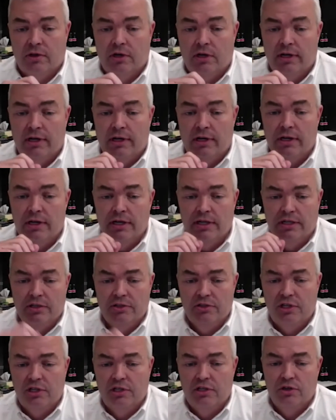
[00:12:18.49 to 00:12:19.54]
on a
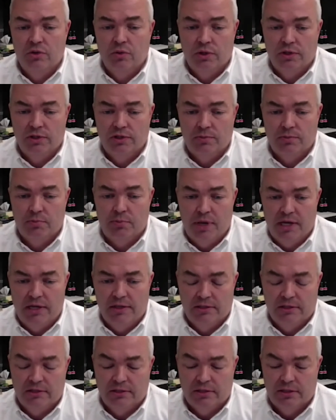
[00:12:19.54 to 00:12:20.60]
continuous
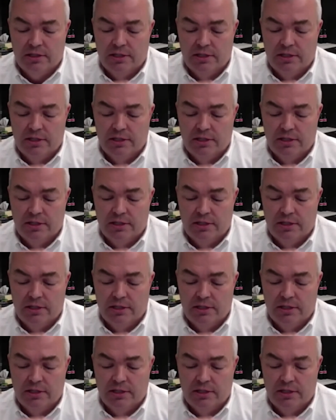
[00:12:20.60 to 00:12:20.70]
basis.